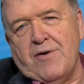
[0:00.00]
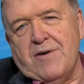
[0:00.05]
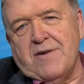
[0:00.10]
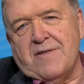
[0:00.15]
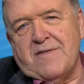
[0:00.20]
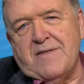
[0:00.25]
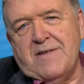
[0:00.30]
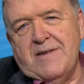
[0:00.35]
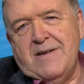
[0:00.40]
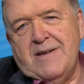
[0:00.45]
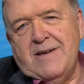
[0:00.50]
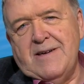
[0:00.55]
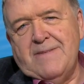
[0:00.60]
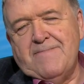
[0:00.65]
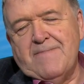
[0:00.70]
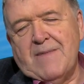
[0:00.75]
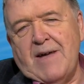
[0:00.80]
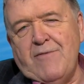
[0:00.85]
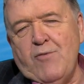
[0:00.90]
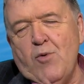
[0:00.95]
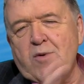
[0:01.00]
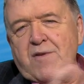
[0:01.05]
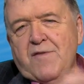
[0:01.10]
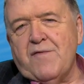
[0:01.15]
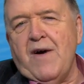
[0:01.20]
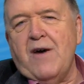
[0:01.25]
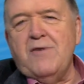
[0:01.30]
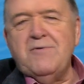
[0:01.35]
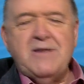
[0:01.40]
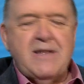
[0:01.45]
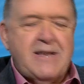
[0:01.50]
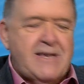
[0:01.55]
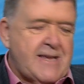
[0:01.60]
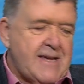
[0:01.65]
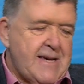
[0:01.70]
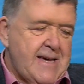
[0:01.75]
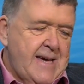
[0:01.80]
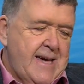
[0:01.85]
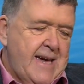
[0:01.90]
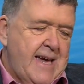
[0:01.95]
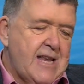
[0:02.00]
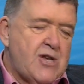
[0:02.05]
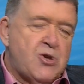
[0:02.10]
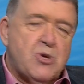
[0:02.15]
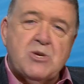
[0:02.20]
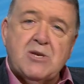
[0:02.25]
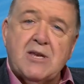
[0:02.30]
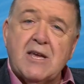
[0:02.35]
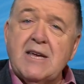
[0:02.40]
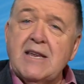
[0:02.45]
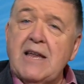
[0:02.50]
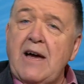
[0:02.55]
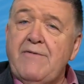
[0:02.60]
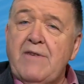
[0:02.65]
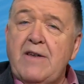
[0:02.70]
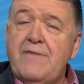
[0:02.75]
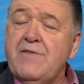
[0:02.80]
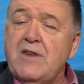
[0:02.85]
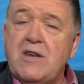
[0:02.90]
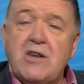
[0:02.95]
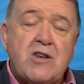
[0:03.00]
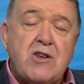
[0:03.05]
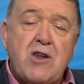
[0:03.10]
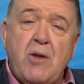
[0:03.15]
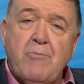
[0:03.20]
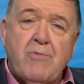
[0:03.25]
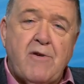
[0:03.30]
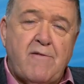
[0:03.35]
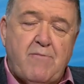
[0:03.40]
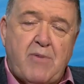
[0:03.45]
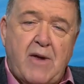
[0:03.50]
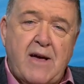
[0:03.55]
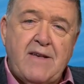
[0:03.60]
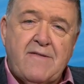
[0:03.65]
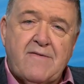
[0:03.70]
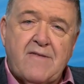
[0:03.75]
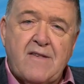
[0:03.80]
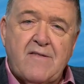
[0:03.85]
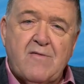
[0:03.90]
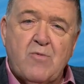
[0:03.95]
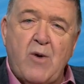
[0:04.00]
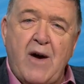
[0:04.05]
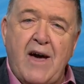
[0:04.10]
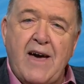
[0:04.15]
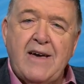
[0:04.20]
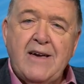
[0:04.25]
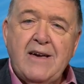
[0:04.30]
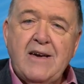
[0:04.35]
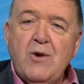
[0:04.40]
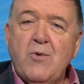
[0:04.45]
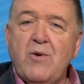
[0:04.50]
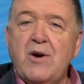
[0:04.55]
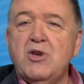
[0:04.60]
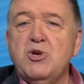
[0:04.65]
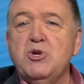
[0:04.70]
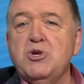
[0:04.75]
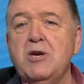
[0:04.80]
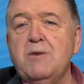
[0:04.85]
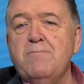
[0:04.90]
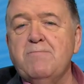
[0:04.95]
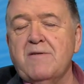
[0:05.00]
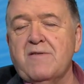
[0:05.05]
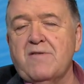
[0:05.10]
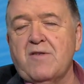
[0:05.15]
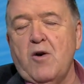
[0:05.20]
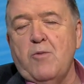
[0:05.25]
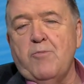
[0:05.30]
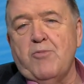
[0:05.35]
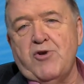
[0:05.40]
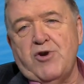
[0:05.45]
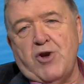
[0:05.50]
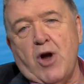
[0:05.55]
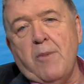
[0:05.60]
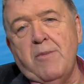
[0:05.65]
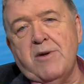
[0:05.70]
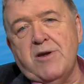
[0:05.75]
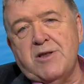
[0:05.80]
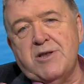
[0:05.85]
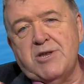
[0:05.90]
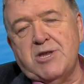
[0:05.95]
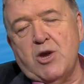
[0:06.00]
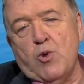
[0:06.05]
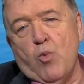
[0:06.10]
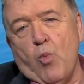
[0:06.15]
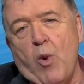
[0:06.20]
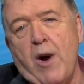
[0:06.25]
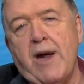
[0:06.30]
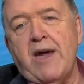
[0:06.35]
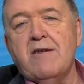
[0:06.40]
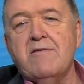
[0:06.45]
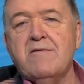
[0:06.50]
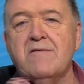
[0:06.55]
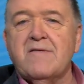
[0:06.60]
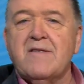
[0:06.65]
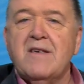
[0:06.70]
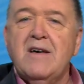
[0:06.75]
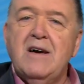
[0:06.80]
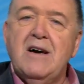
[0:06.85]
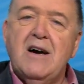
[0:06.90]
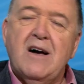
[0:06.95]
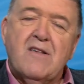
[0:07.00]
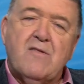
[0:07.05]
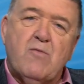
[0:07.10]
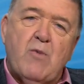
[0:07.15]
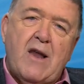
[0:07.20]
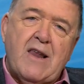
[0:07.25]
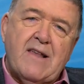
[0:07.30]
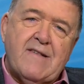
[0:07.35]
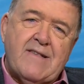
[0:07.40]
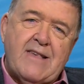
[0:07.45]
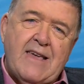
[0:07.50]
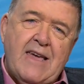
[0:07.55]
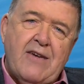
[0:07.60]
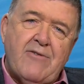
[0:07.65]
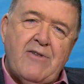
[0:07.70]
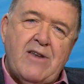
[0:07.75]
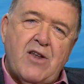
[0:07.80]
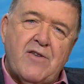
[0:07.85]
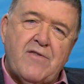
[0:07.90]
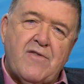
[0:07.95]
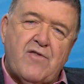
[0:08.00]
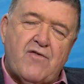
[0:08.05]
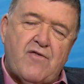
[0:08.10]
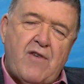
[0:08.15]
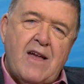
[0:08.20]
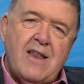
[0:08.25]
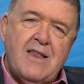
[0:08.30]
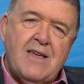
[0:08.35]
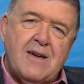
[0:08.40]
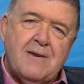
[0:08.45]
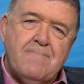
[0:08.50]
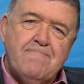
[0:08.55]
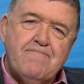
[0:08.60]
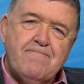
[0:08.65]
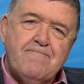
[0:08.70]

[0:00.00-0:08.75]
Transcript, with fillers: us. I've always found it interesting, and I've lived in a number of places where, where sheep are so predominant in Wales as well as here in Australia